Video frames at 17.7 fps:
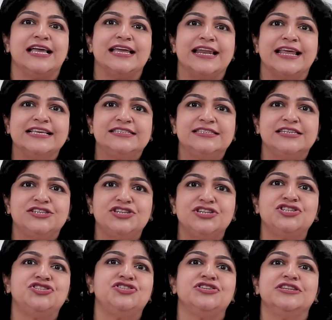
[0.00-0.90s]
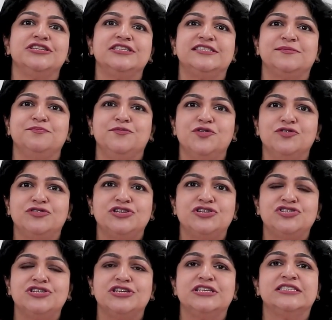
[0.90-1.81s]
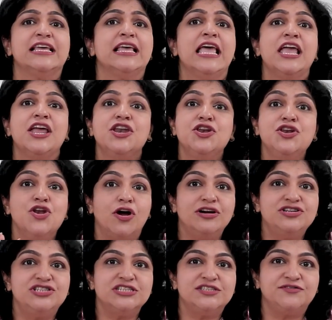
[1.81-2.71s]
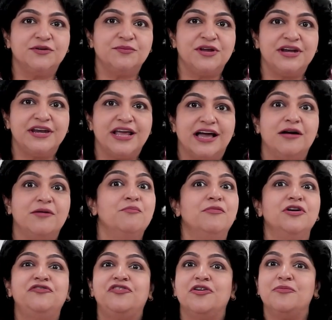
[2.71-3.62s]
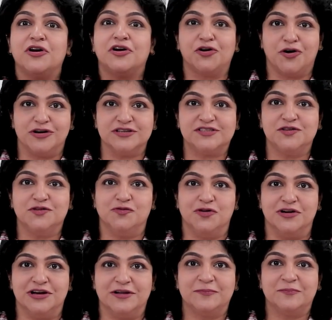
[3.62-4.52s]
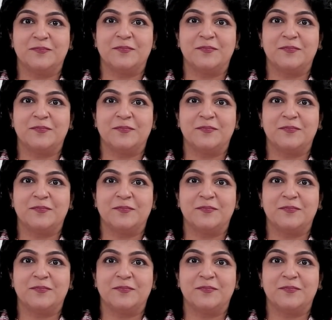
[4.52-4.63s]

and estheticians, beauticians, not just from India, but from across the world.